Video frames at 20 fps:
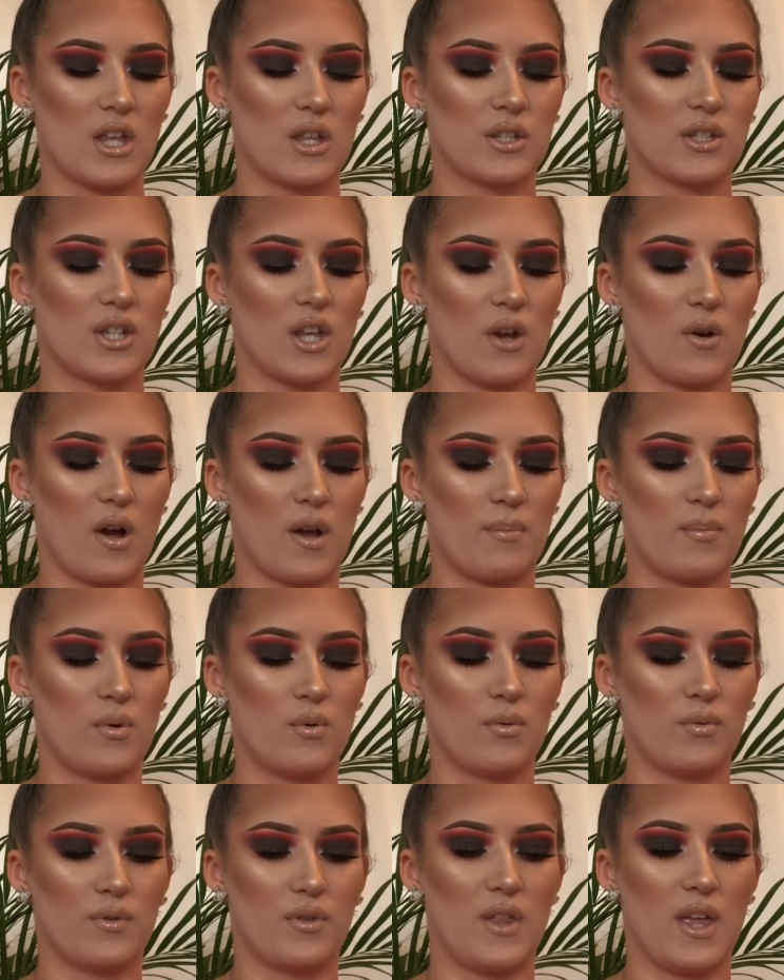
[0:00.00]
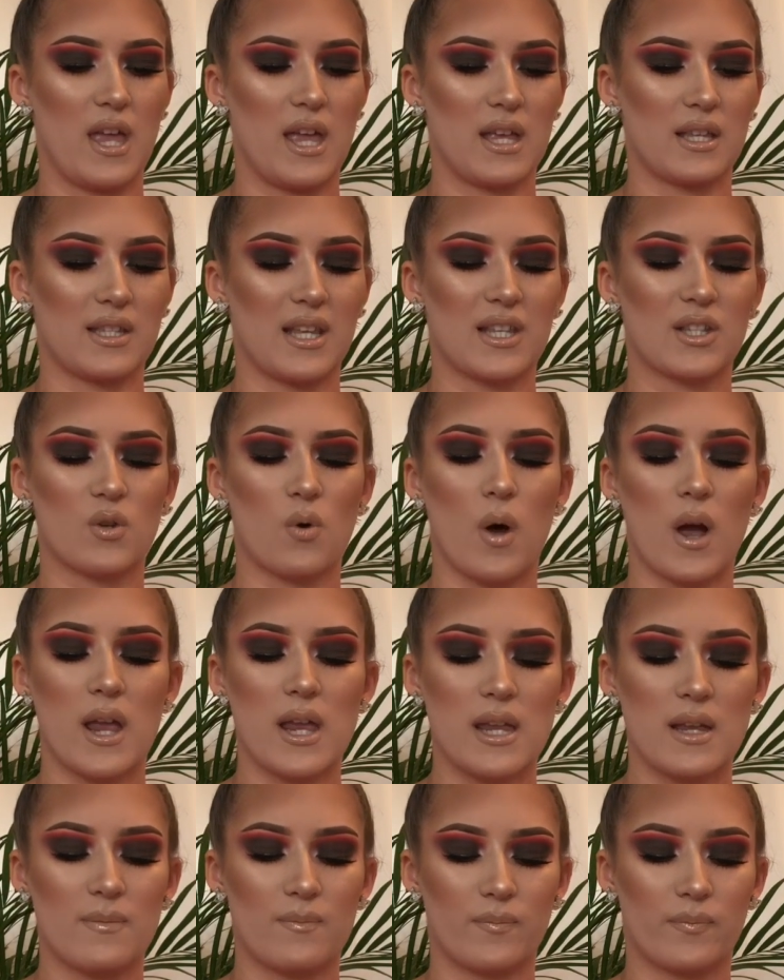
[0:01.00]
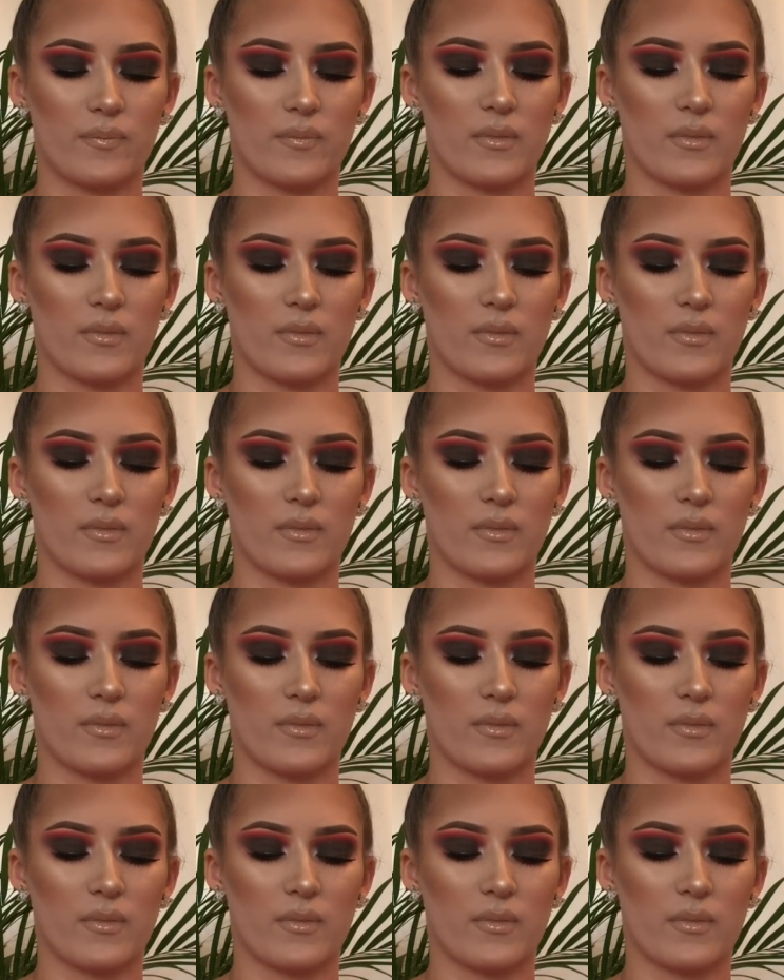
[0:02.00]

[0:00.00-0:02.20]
So I bought this. It's quite